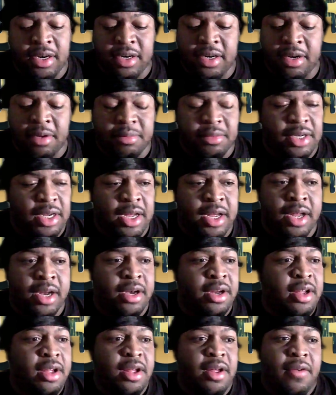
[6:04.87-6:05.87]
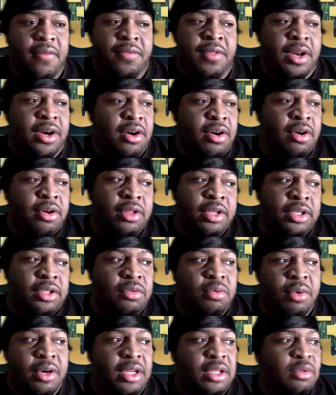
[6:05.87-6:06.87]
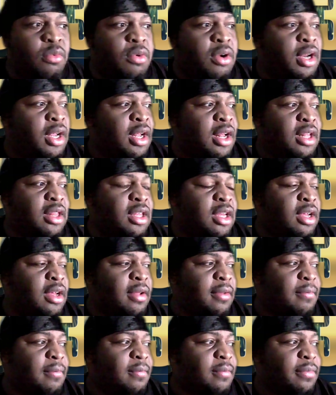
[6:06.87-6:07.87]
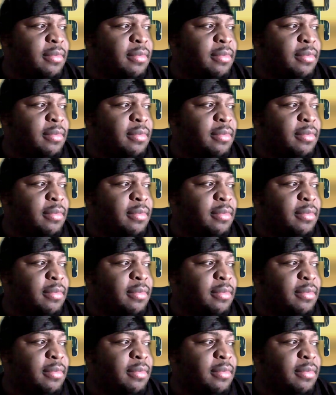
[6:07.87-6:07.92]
ended up dying. Then early 2020, I think